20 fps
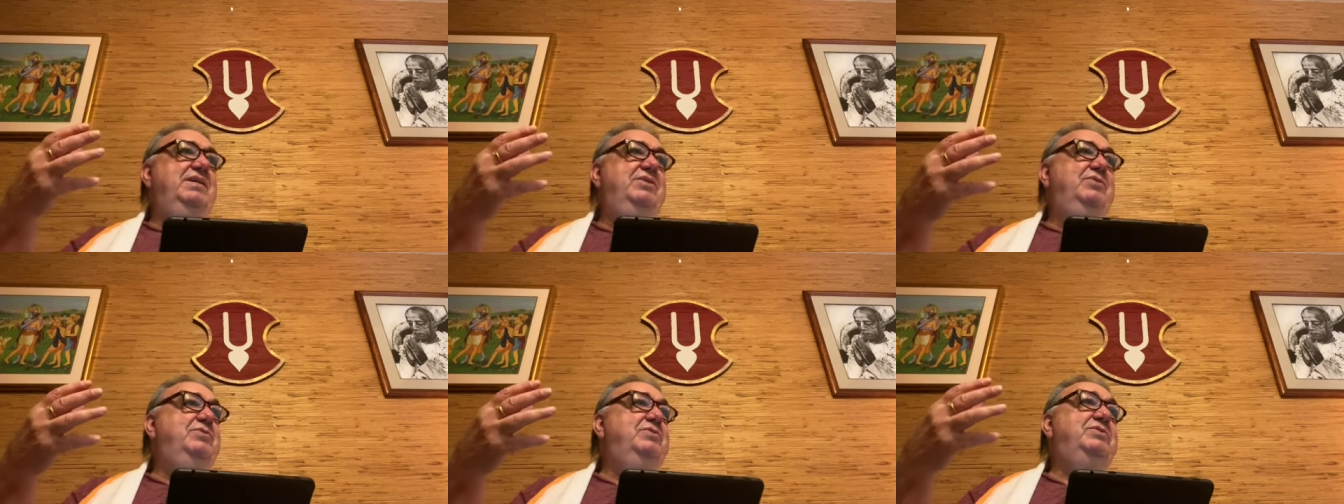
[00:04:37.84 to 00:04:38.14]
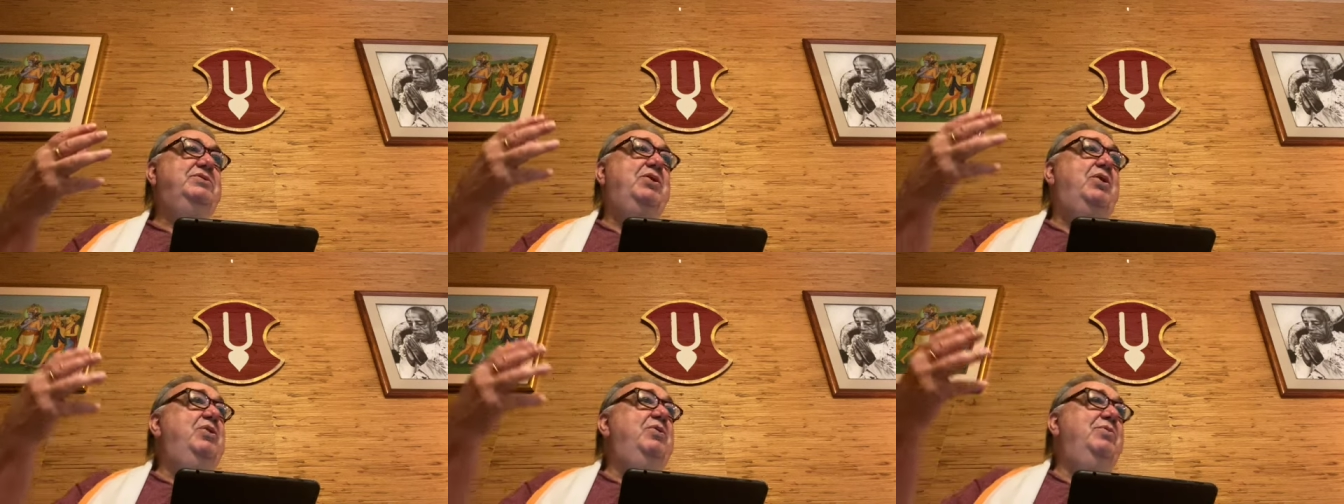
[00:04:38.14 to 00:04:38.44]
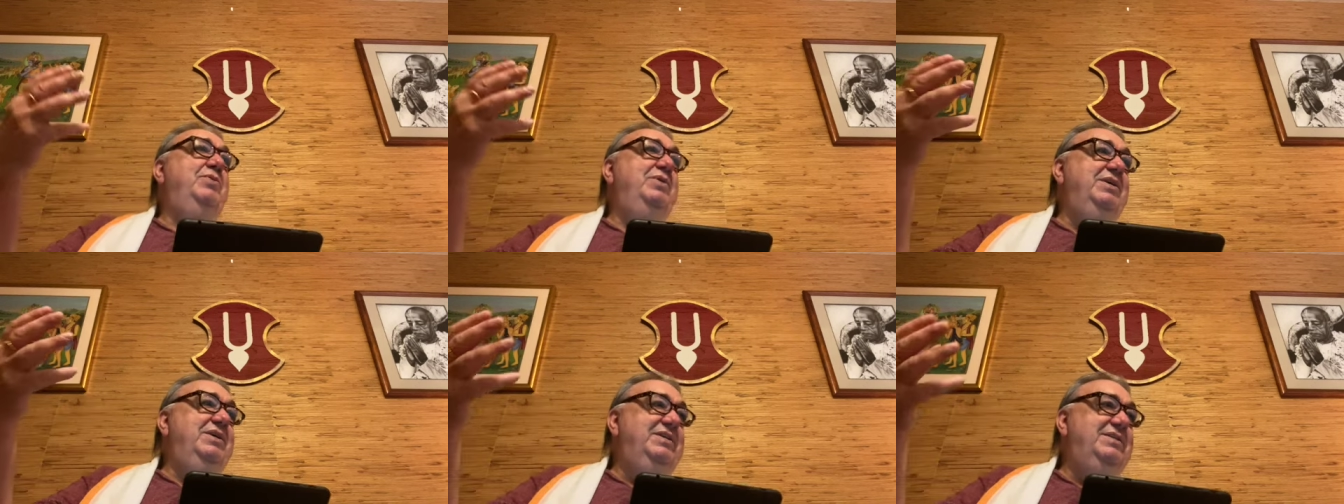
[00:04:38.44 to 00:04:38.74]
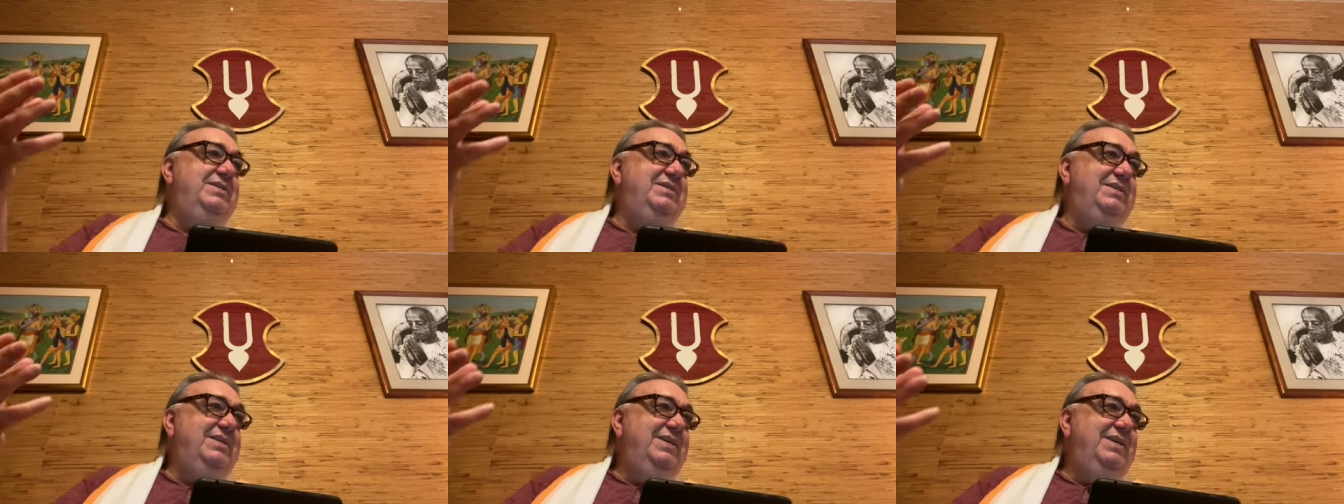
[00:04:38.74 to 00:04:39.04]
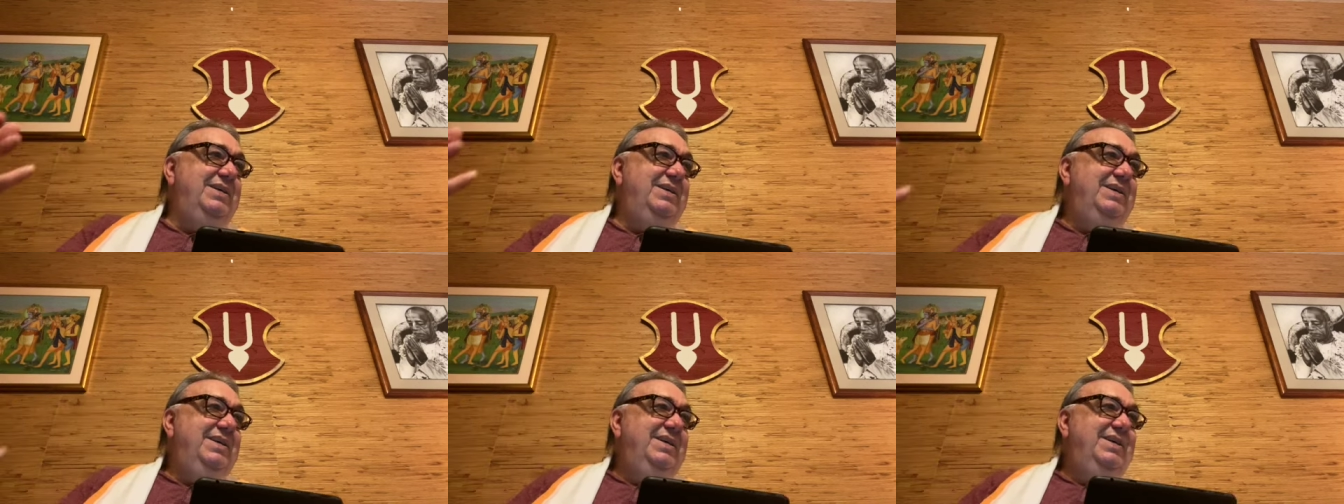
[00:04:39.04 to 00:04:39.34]
who is always
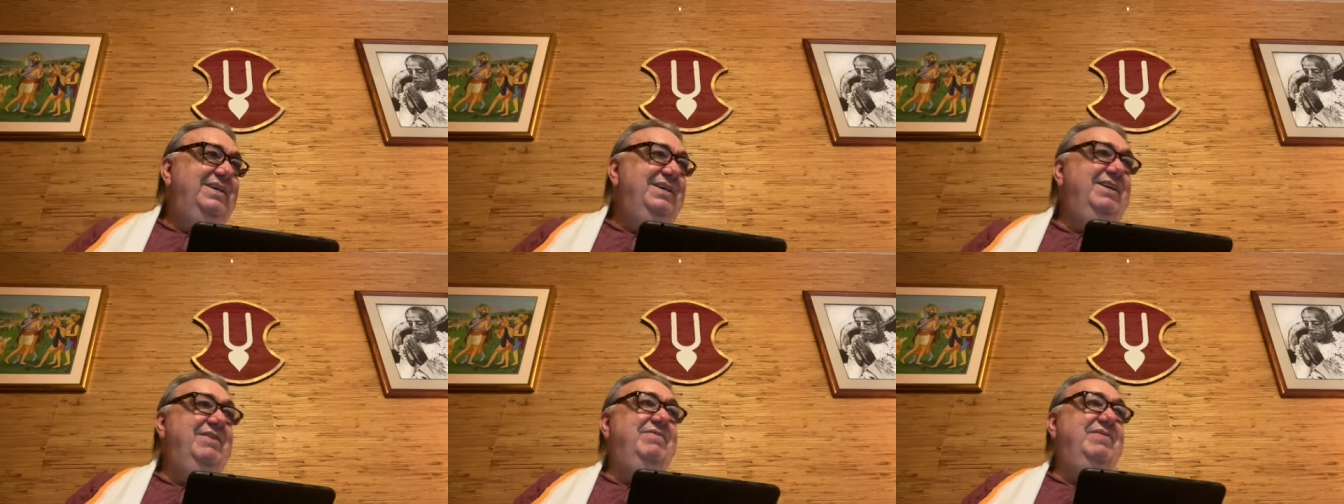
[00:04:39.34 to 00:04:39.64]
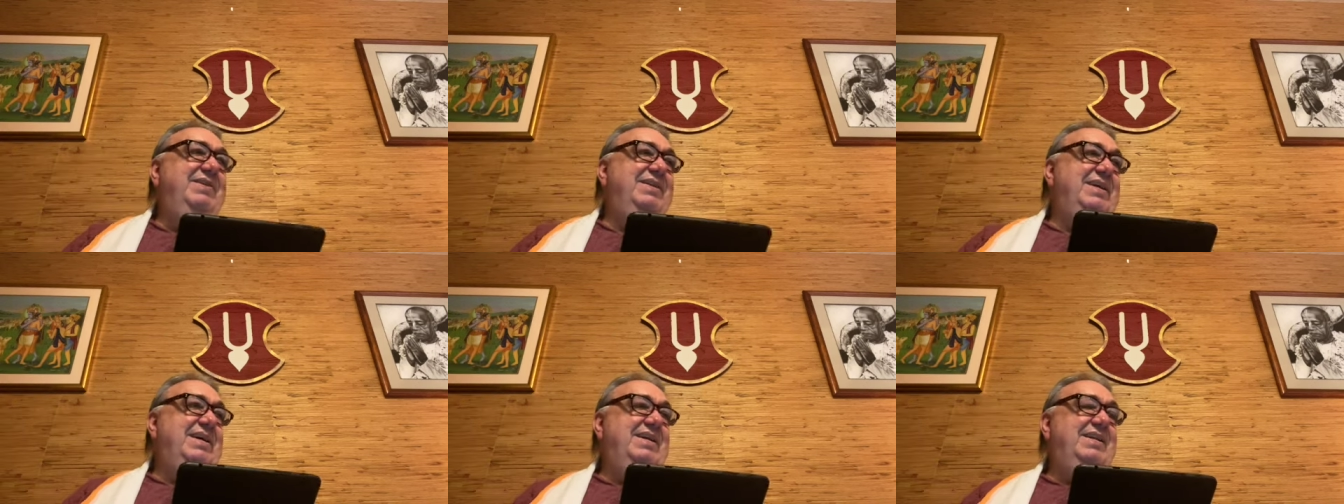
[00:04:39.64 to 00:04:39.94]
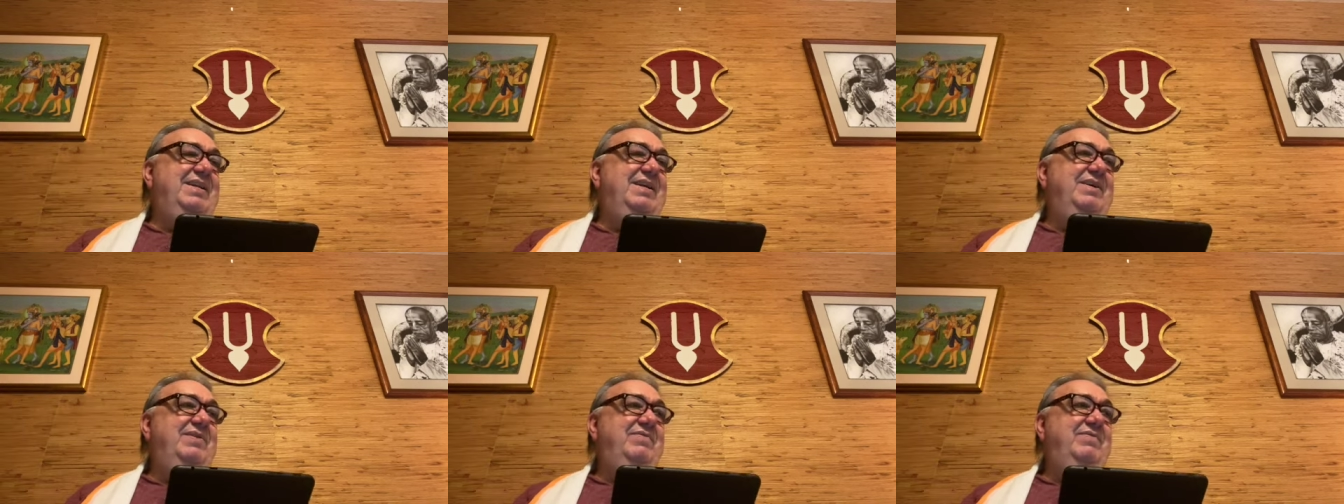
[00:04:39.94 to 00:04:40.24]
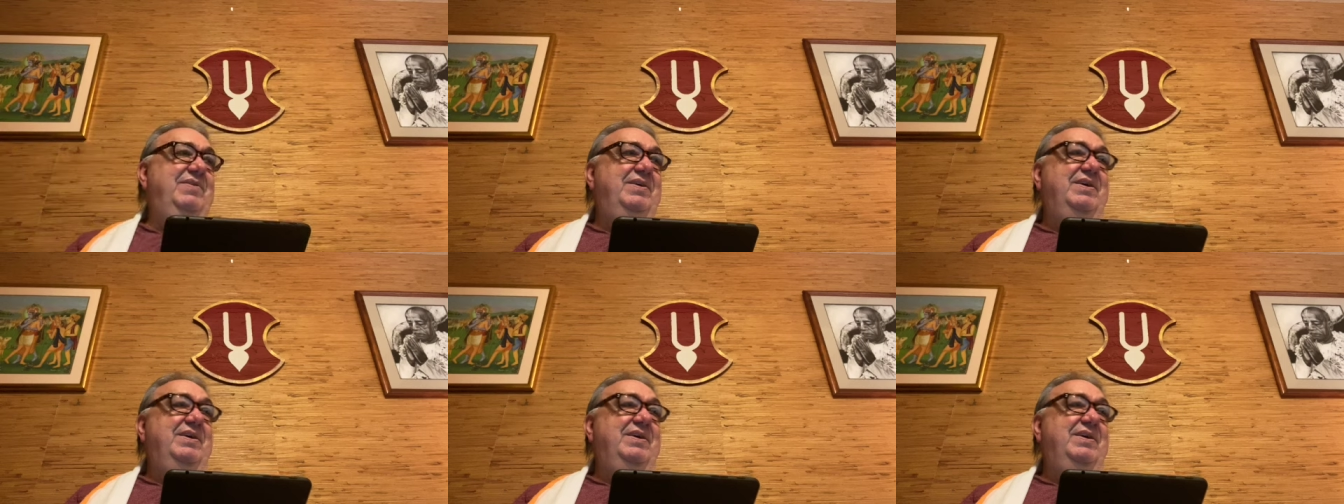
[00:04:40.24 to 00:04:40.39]
giving that love,